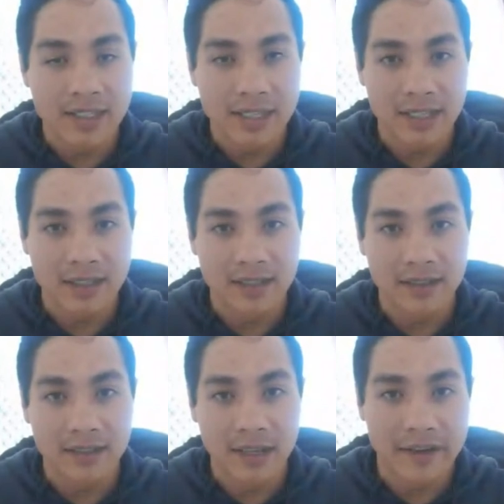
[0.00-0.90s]
And he
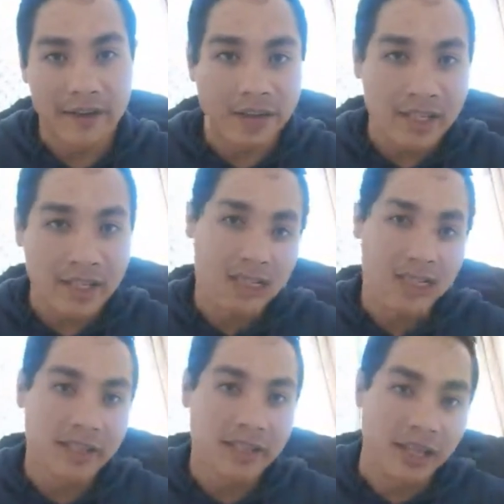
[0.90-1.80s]
said, and this
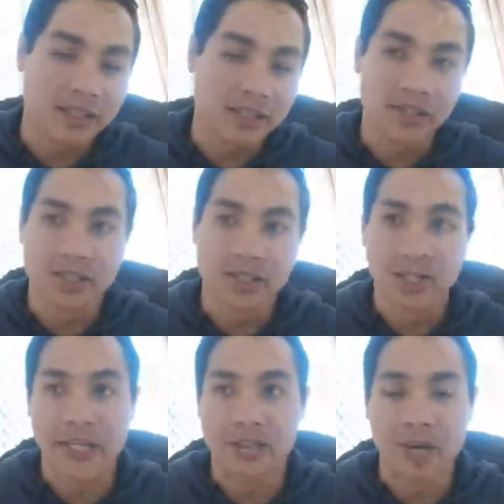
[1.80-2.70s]
is the thing that sort of
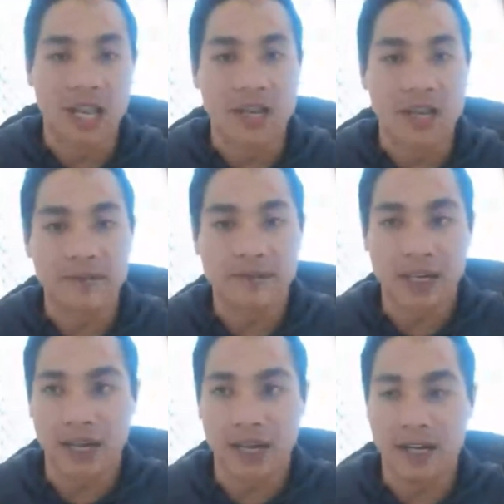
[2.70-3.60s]
changed my life,
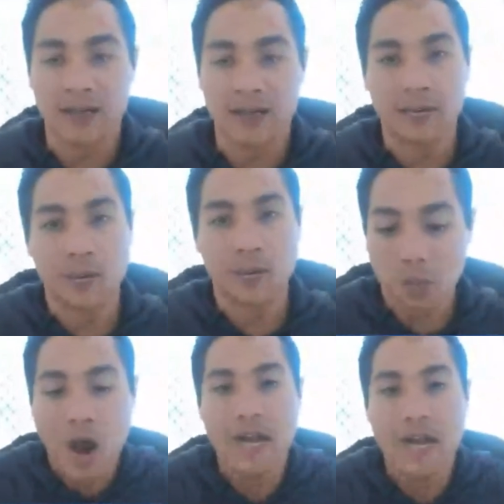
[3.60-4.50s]

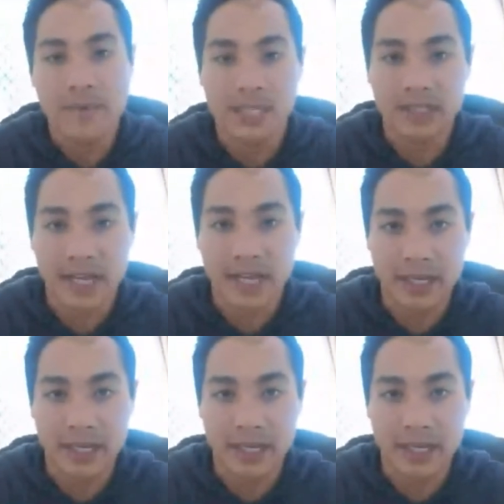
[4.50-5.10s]
why I'm here